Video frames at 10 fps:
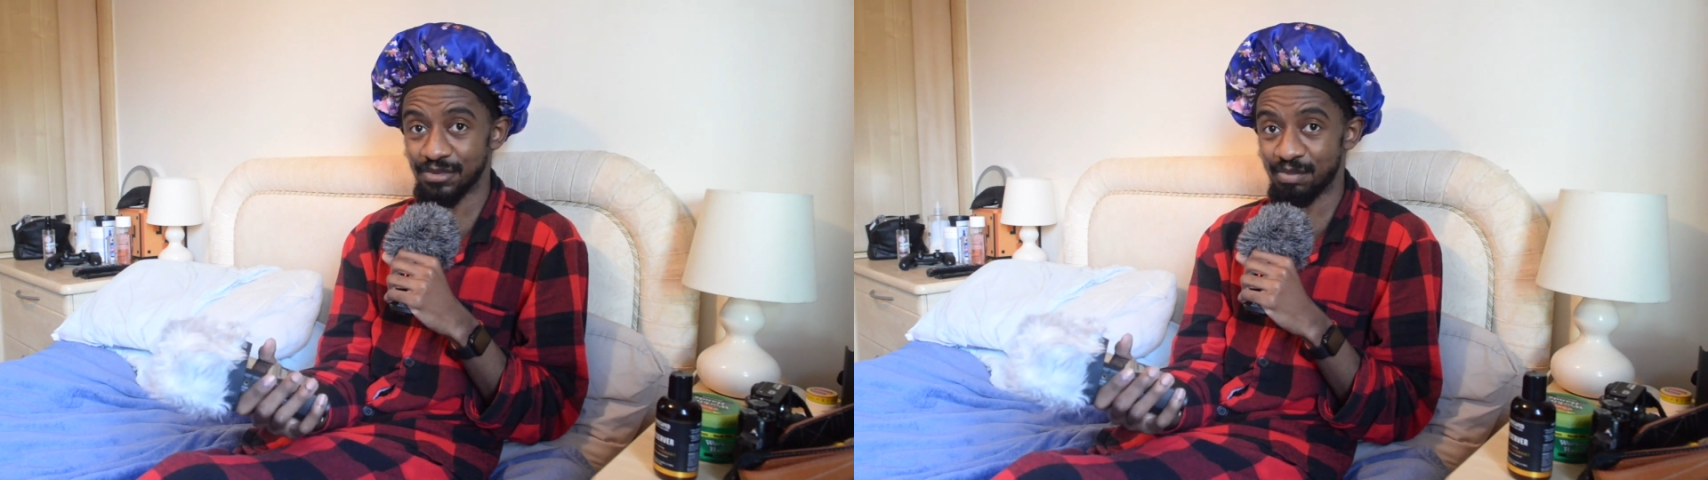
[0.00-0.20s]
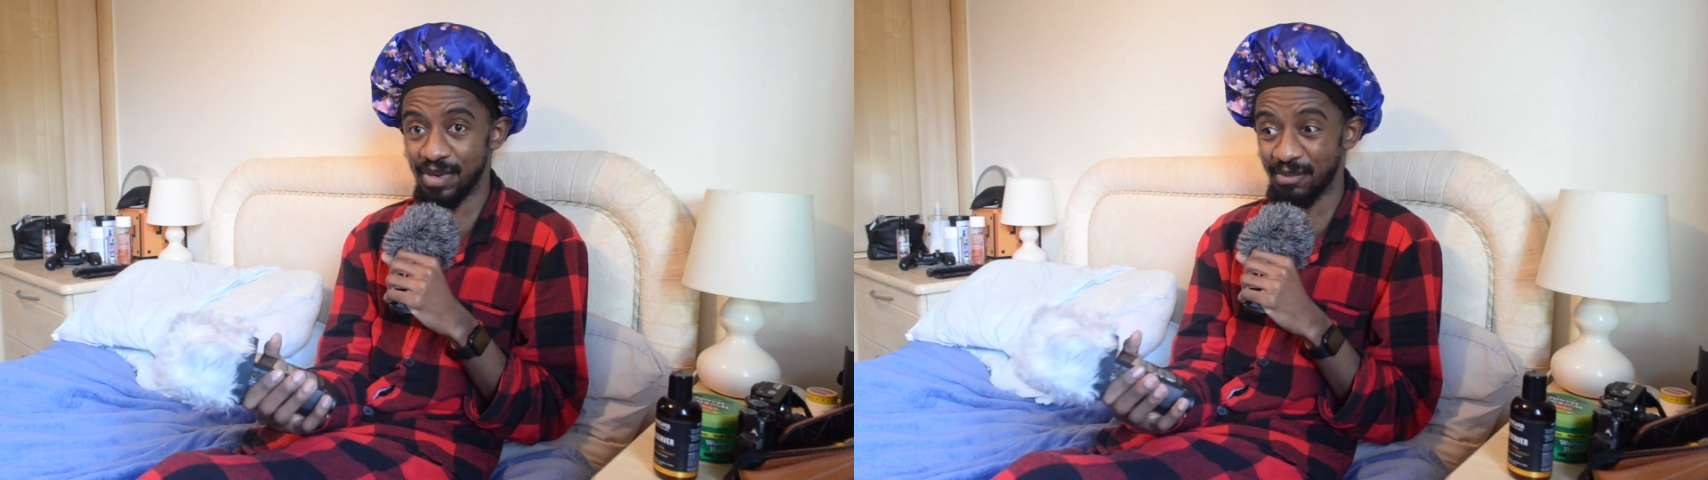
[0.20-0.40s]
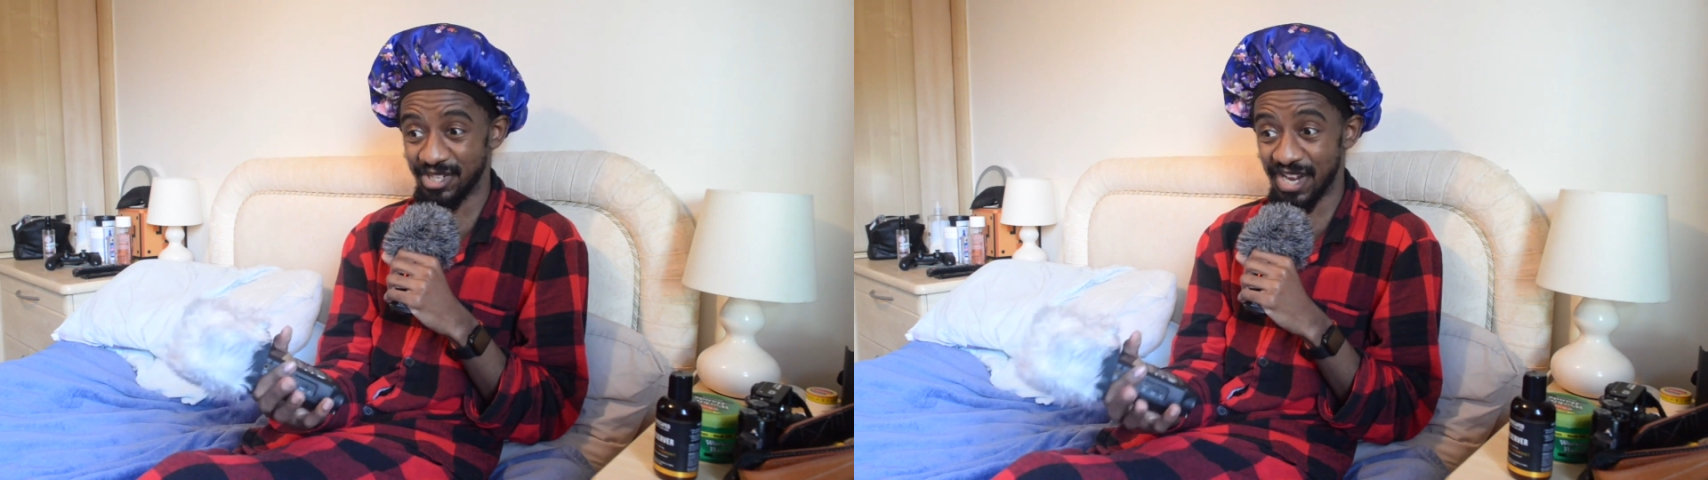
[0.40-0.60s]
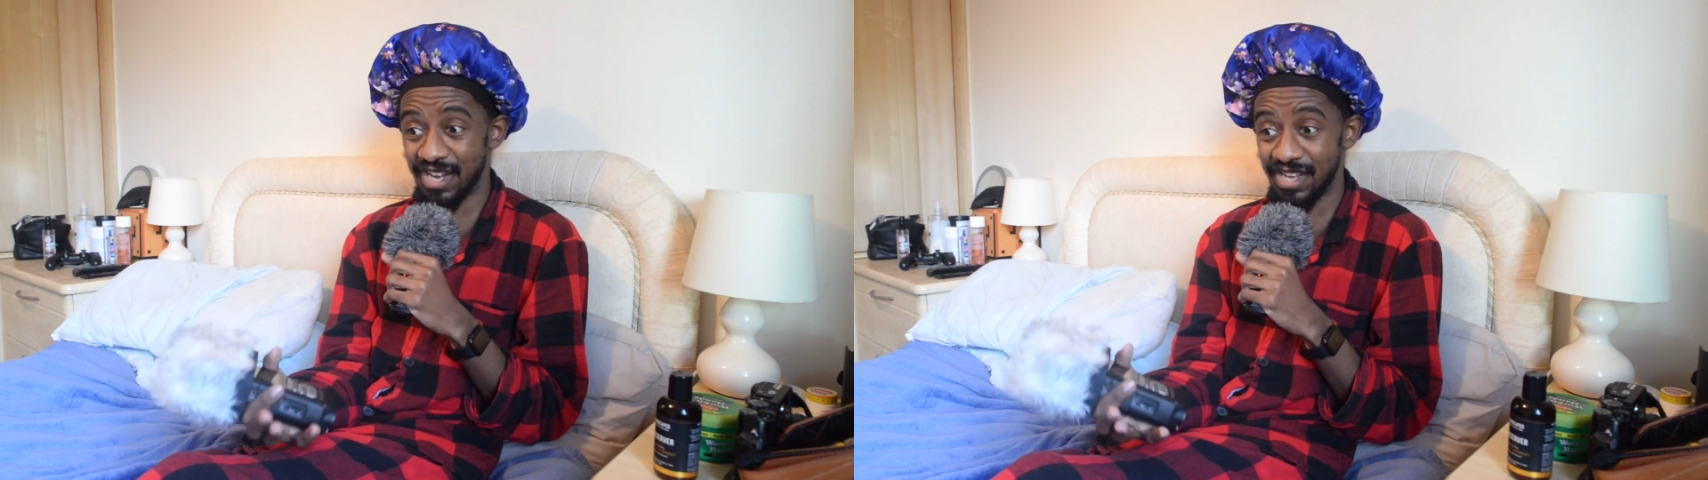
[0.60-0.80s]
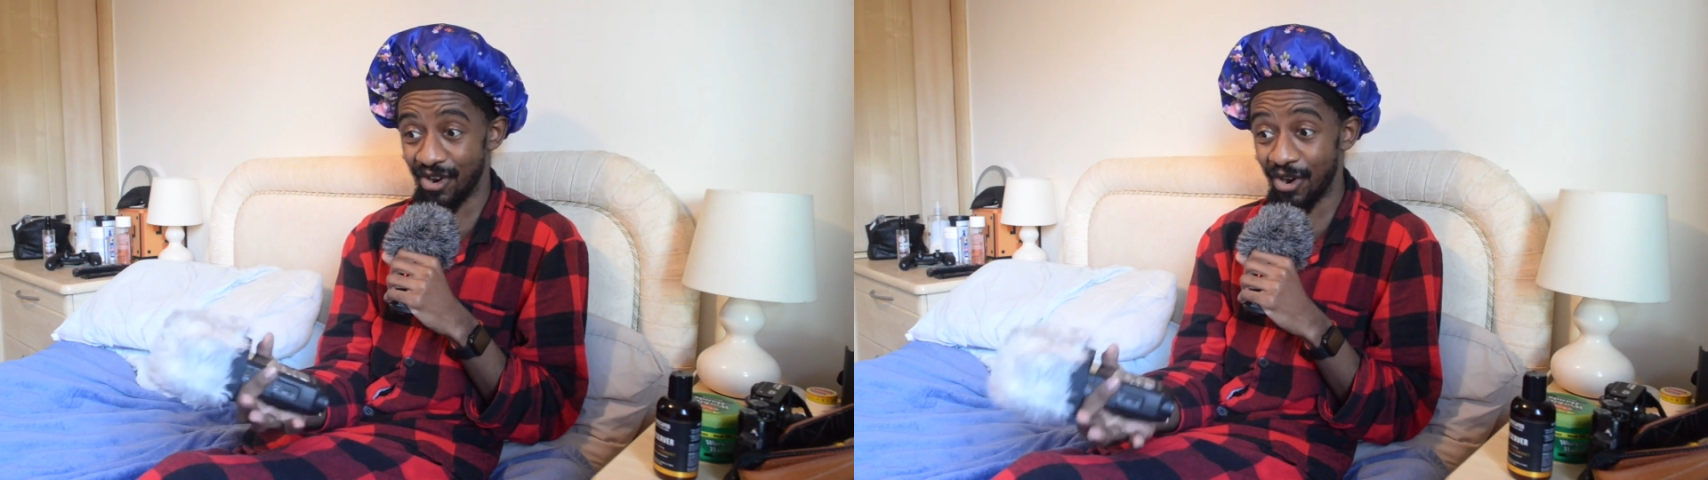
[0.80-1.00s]
or pretty much
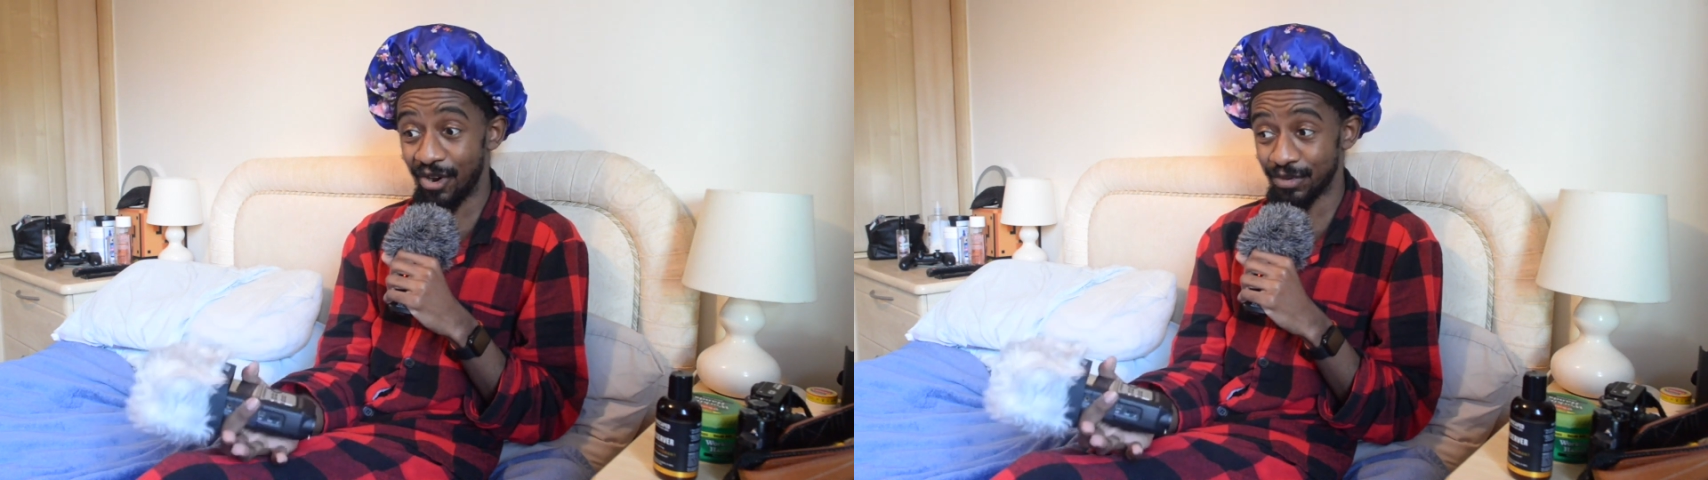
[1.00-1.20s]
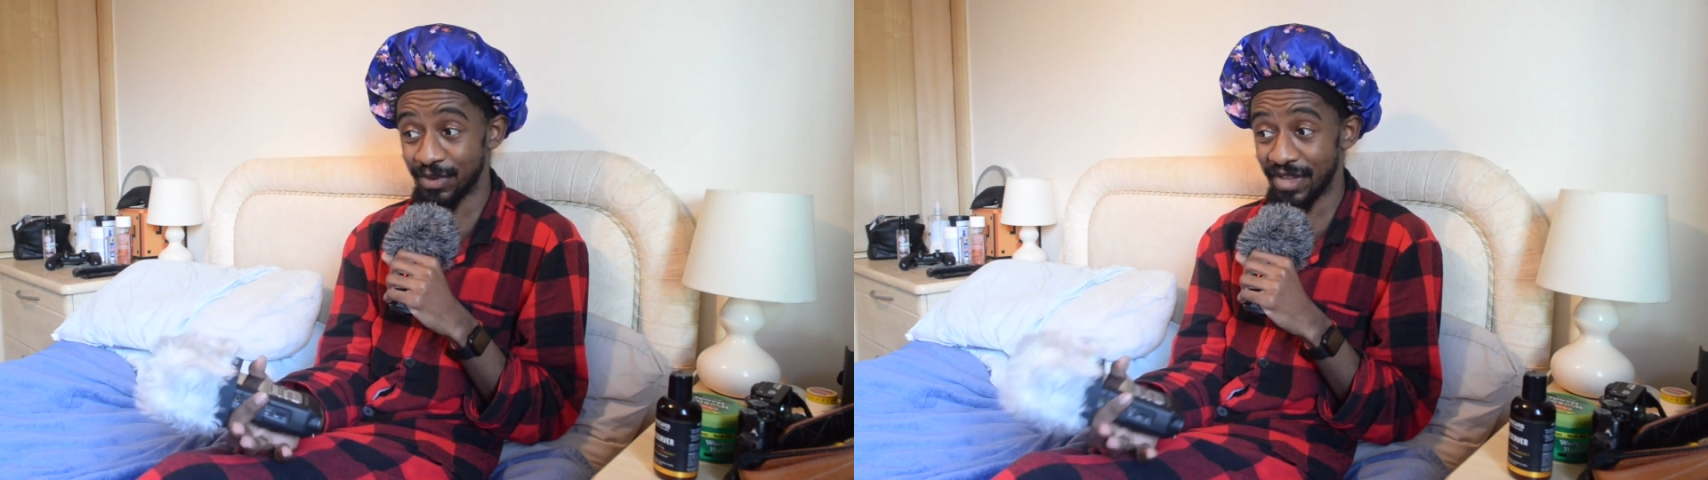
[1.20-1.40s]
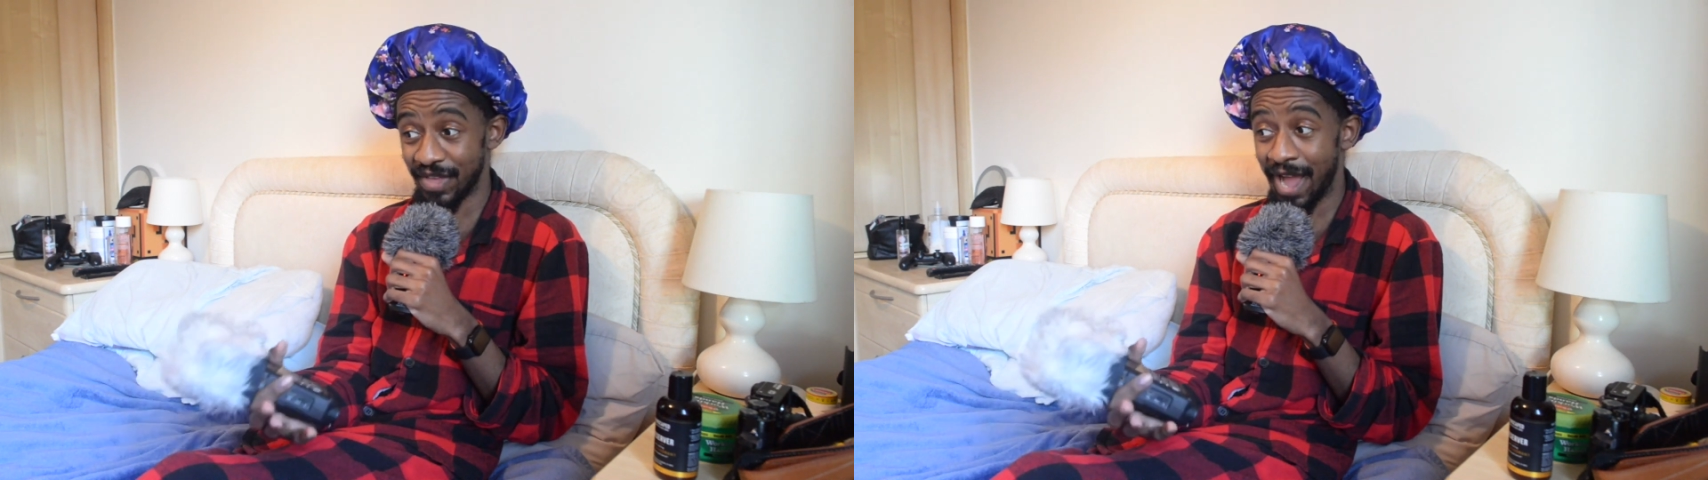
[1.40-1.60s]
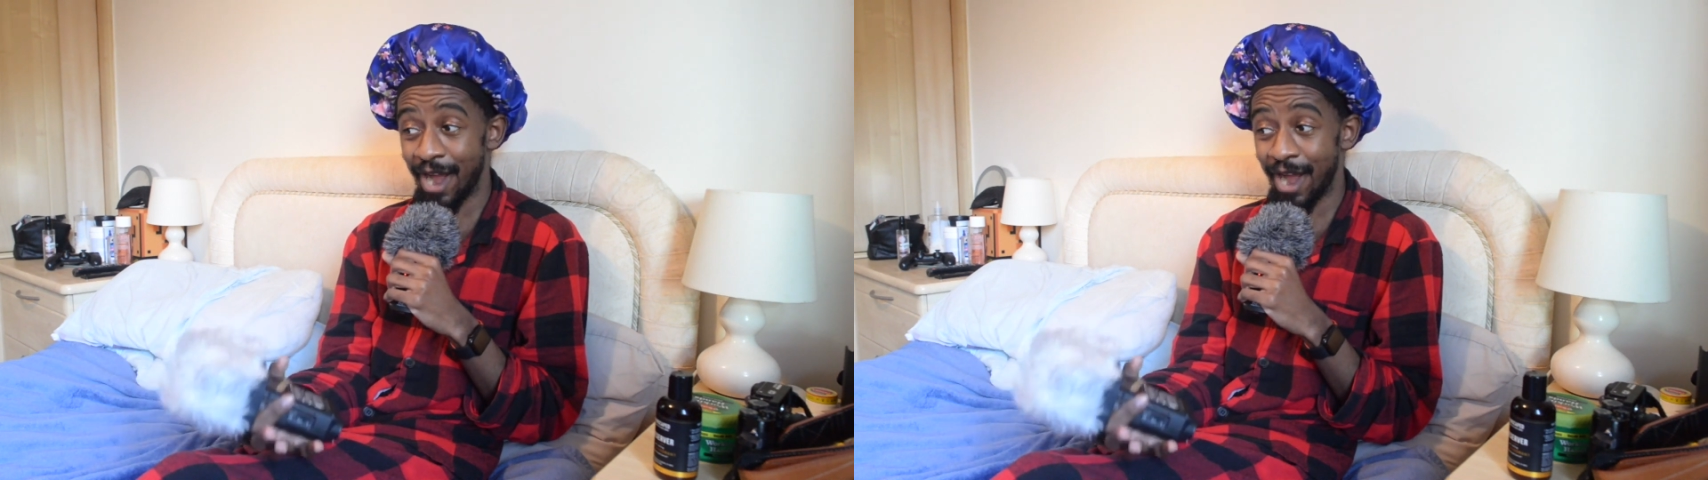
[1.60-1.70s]
any hardware that